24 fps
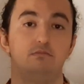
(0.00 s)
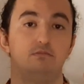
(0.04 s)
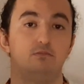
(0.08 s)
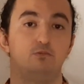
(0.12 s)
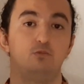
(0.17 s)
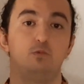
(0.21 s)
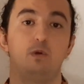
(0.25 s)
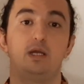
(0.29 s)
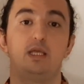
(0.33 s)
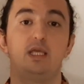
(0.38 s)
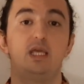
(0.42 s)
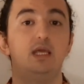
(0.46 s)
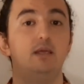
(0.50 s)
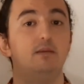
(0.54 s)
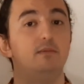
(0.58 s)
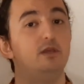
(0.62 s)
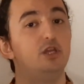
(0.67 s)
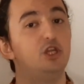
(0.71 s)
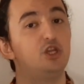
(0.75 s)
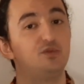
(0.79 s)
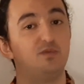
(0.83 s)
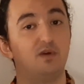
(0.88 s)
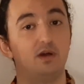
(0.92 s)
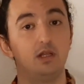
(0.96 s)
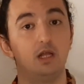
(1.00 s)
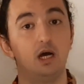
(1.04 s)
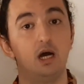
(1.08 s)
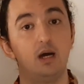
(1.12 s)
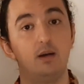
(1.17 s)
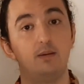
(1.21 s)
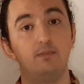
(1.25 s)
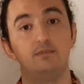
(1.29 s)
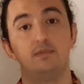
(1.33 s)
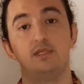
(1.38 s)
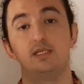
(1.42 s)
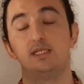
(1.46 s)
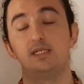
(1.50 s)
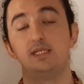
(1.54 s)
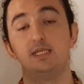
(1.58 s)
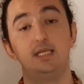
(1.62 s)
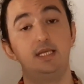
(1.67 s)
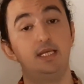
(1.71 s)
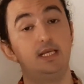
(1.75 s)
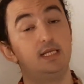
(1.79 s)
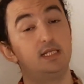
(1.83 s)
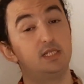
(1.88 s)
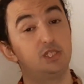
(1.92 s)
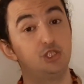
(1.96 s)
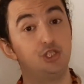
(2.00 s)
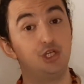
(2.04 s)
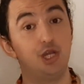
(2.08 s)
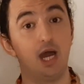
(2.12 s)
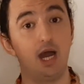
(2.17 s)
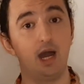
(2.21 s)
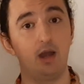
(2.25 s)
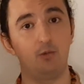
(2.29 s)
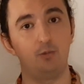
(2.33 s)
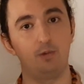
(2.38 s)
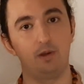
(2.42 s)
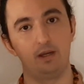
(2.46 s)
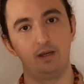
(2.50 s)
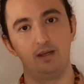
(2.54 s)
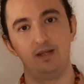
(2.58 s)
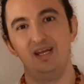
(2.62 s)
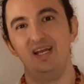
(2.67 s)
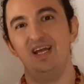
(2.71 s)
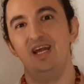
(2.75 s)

Waki Bish Falam, the 6 Jaguar,